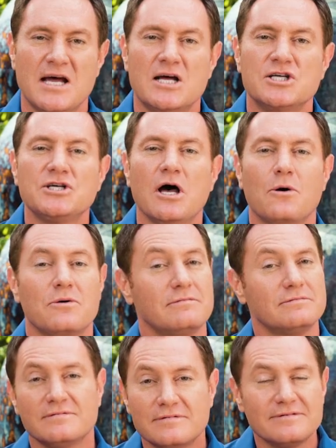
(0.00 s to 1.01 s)
So,
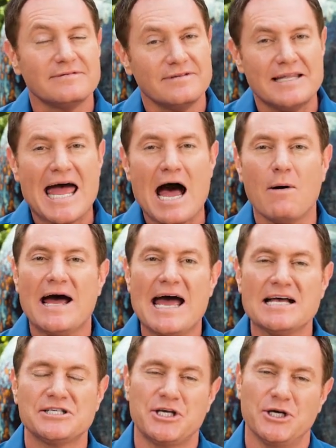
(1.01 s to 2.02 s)
now I
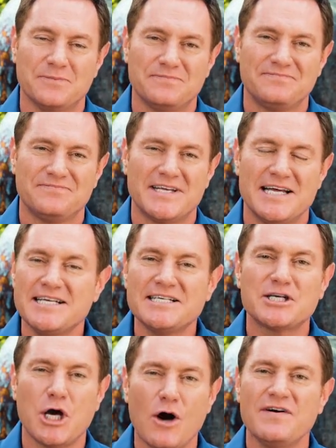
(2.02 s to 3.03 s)
ask you, is
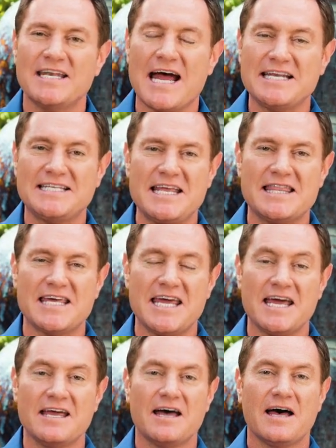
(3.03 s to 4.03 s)
this COVID-19
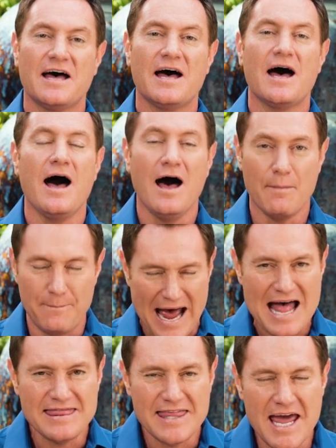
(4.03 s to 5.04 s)
thing a
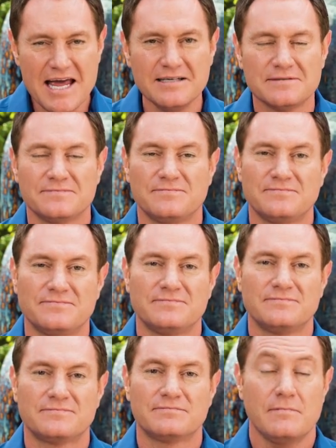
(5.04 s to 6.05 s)
bad thing?
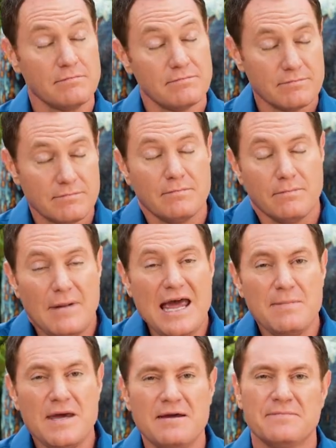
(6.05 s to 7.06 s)

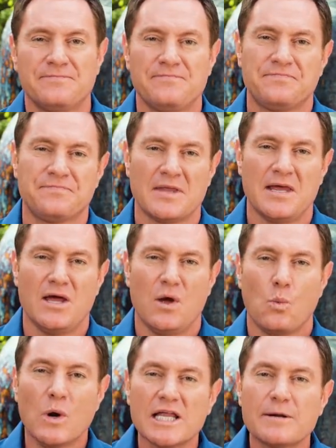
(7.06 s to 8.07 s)
Maybe.
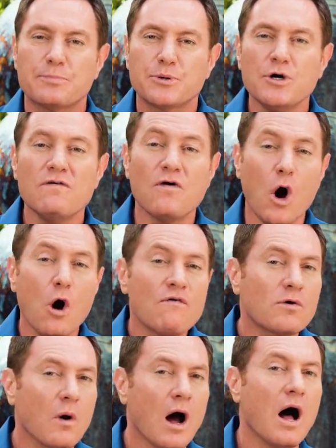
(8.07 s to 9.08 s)
Will it prove
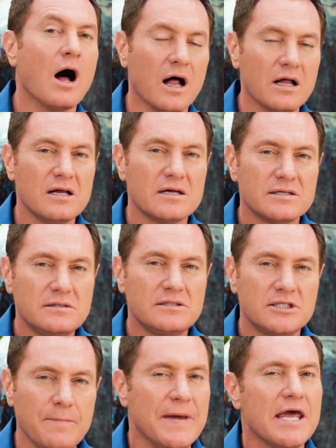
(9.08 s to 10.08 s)
overall
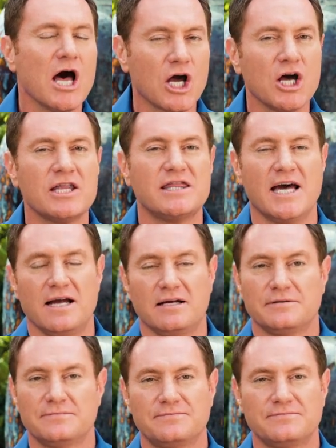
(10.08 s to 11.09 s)
to be a good thing?
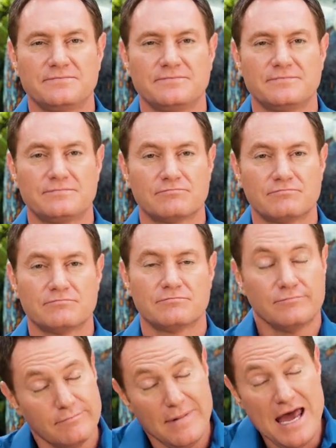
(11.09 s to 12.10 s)

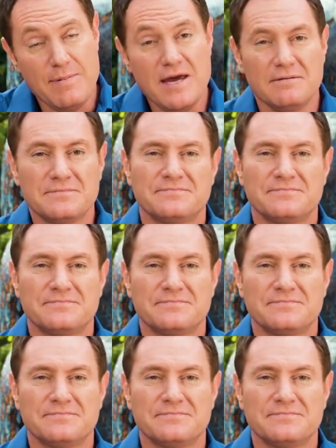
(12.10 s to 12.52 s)
Maybe.